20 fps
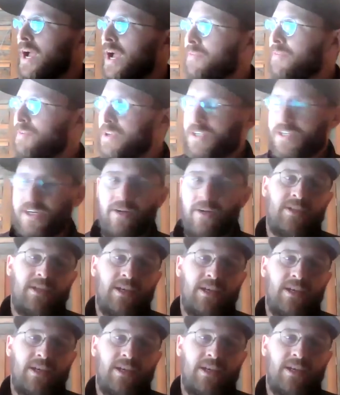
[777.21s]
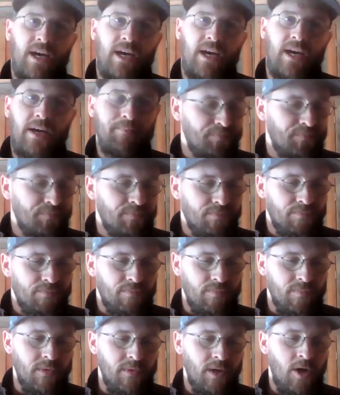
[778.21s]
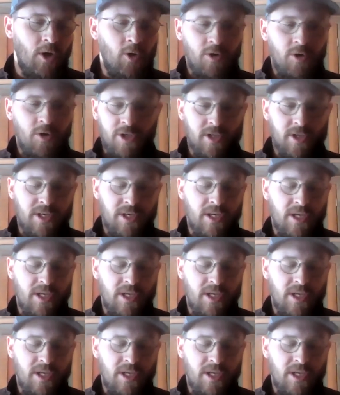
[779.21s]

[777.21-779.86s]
I reach out to the guy who just